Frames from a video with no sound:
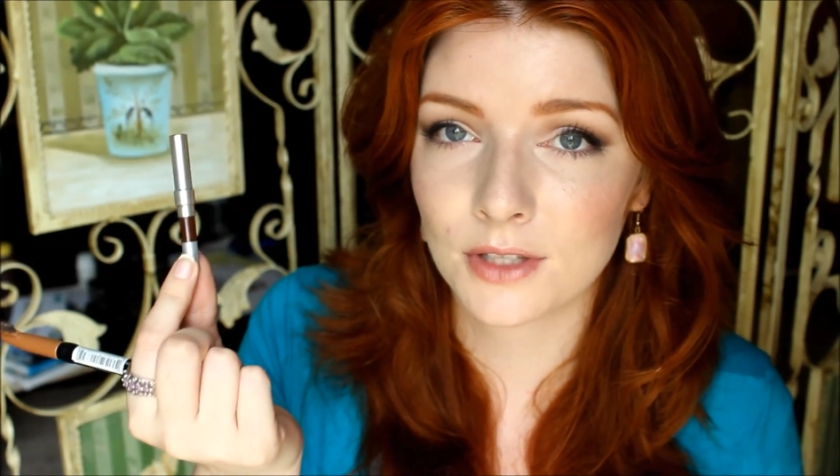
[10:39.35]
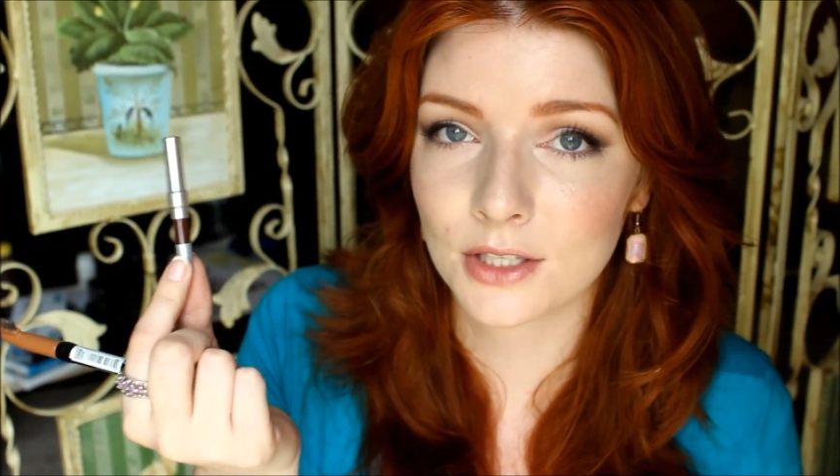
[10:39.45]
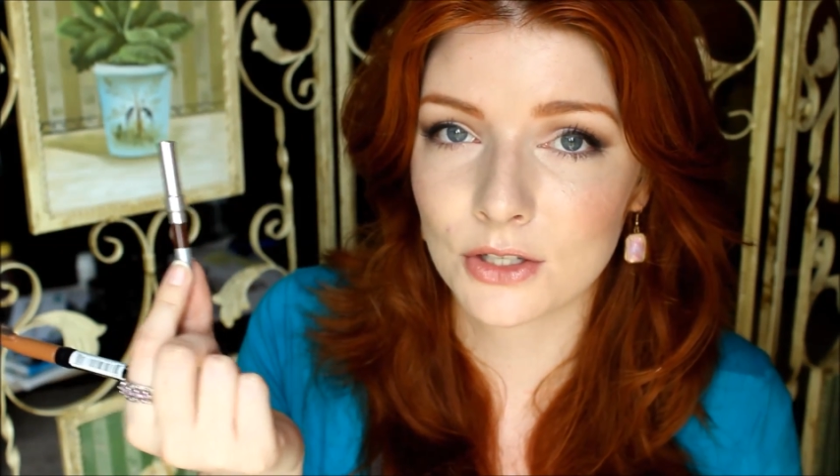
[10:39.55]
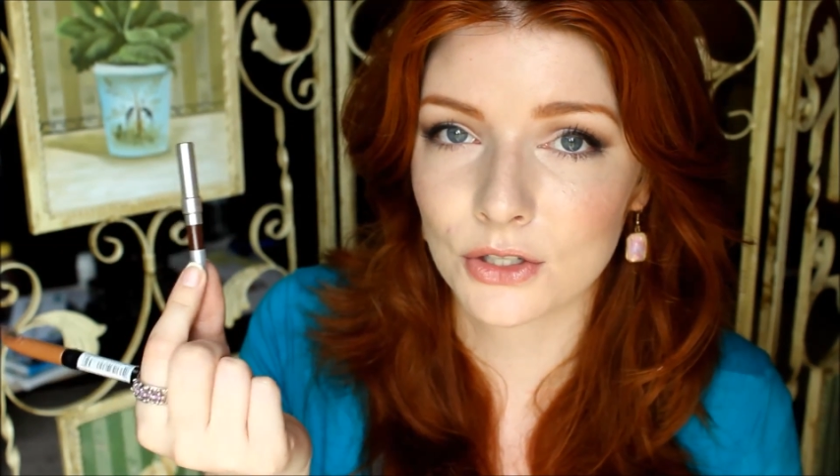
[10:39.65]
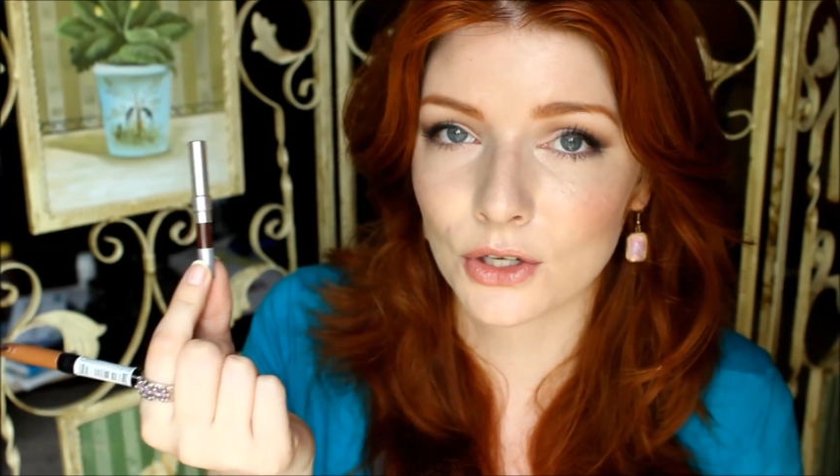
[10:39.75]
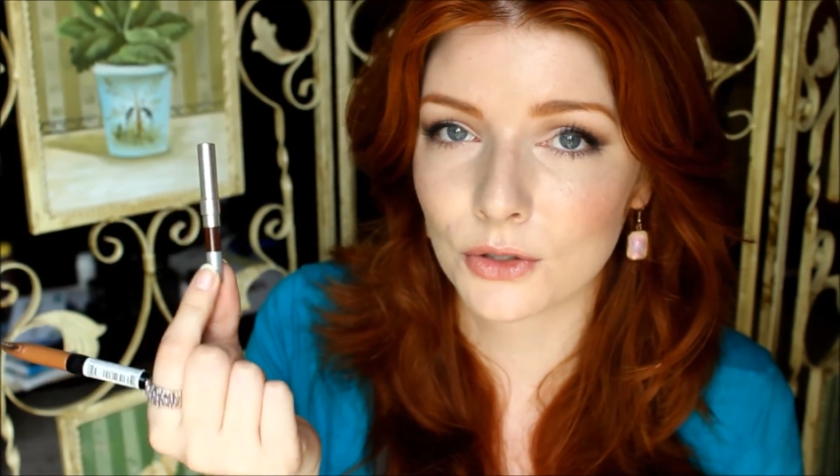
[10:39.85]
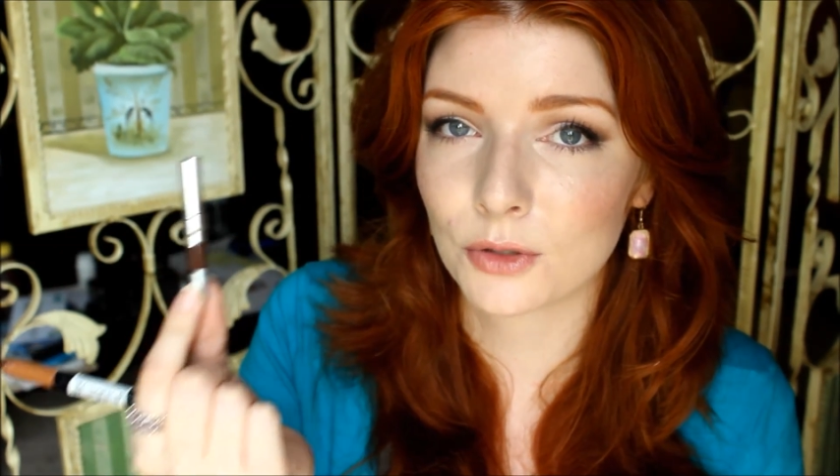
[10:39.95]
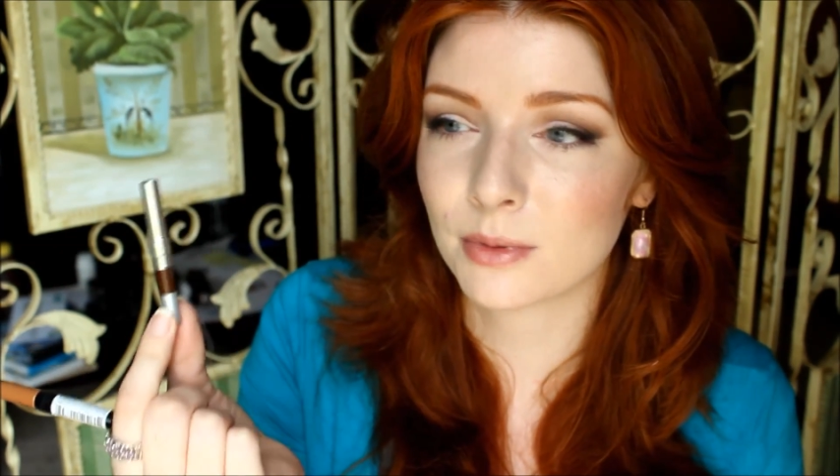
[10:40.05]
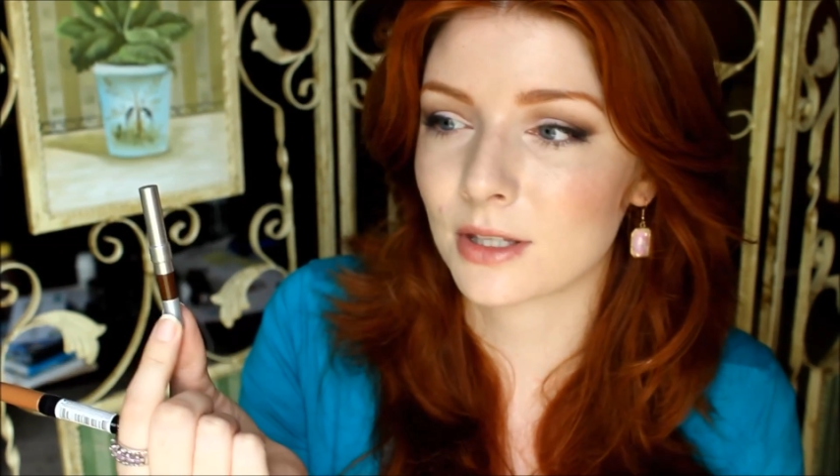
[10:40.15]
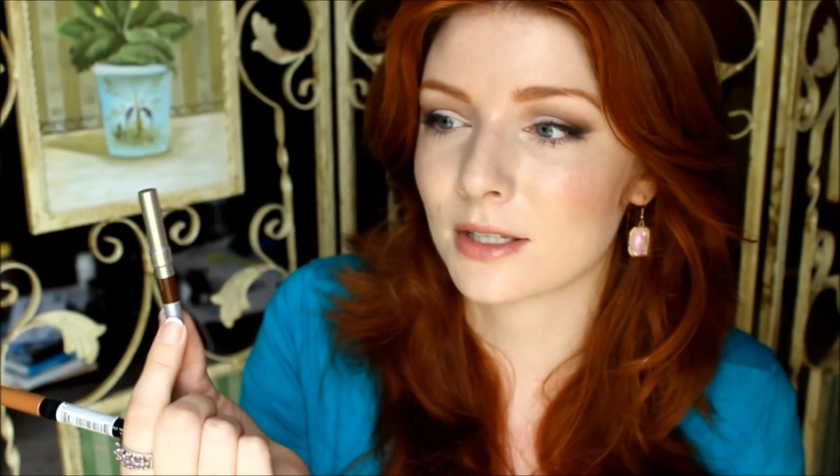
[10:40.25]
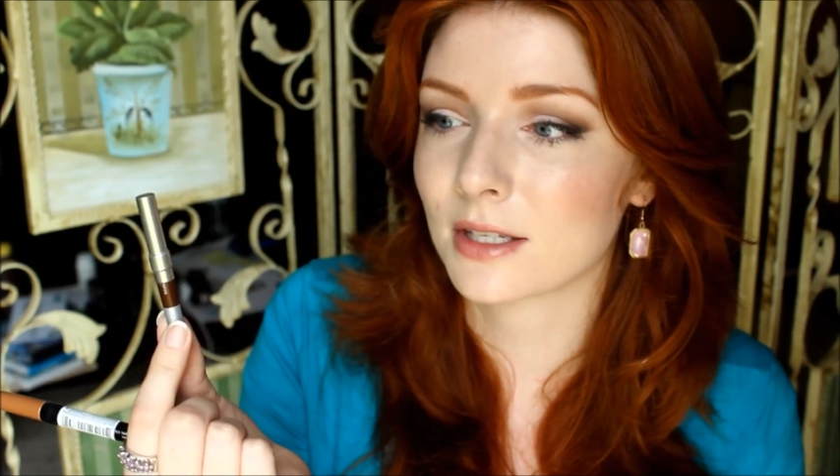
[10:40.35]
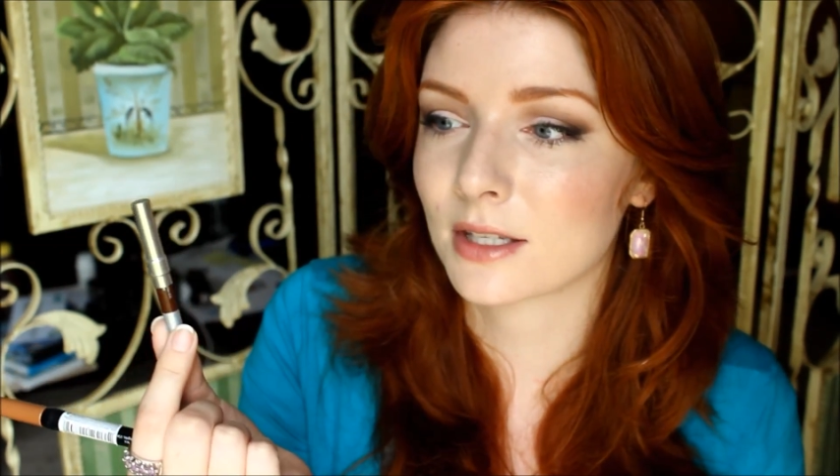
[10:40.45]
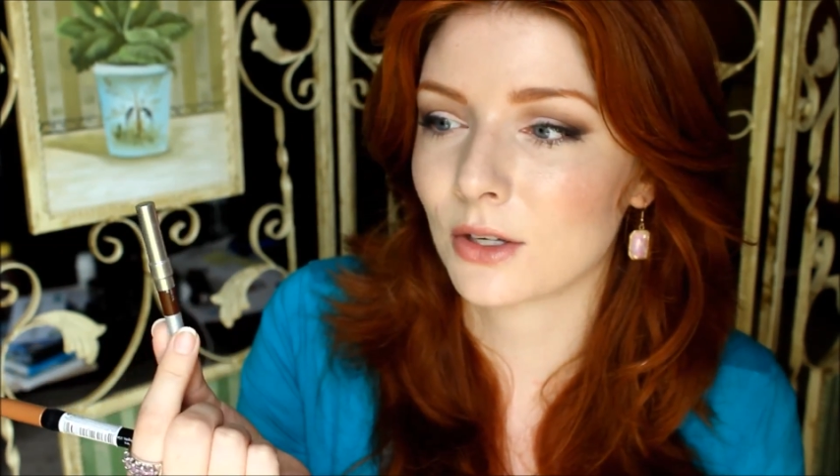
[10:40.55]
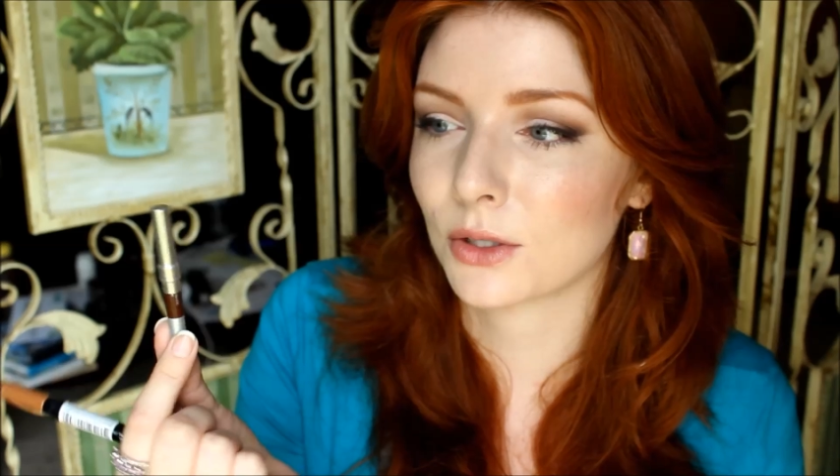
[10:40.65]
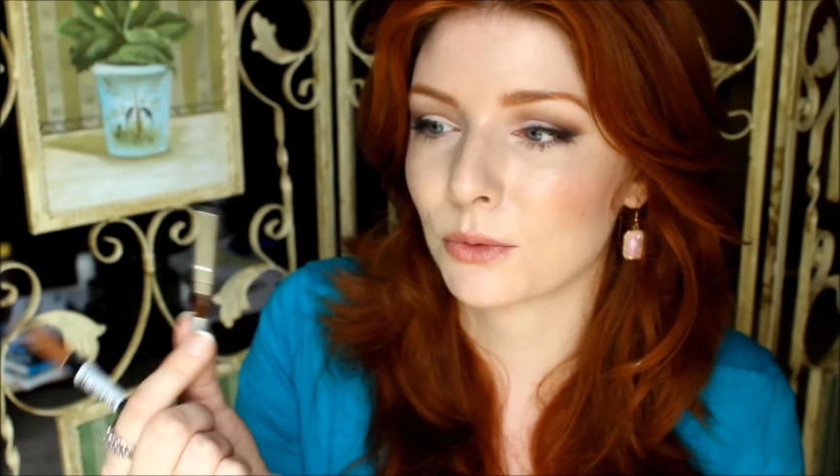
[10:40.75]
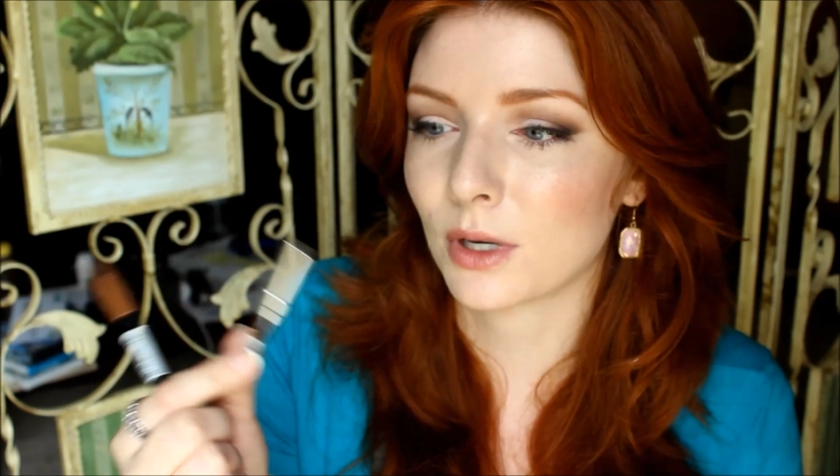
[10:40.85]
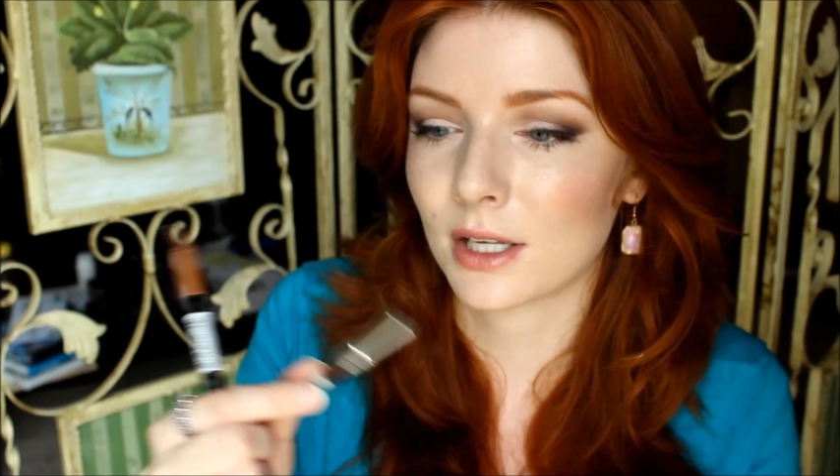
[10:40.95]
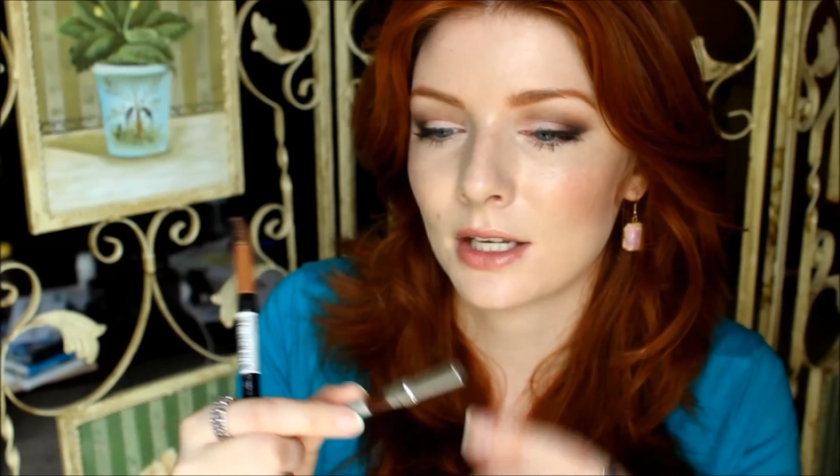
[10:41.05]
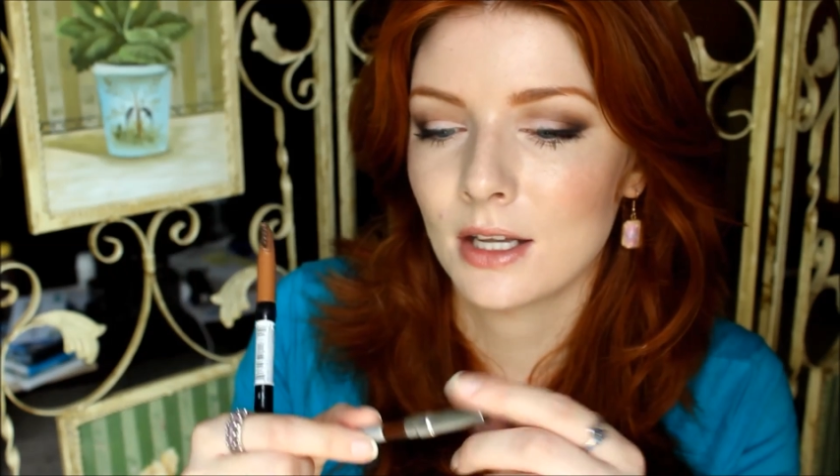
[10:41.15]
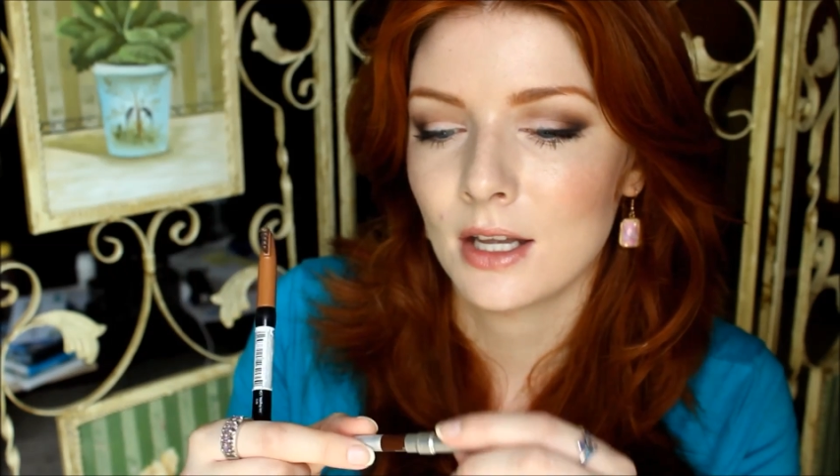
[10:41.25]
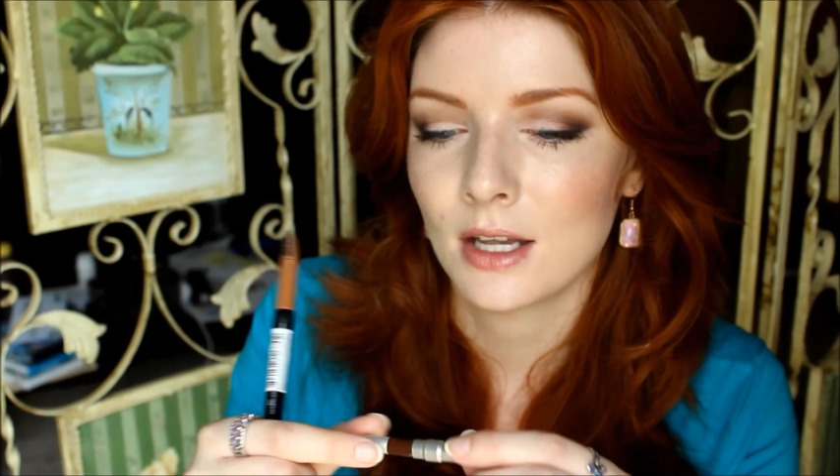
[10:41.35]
these to show you, but this is the only one.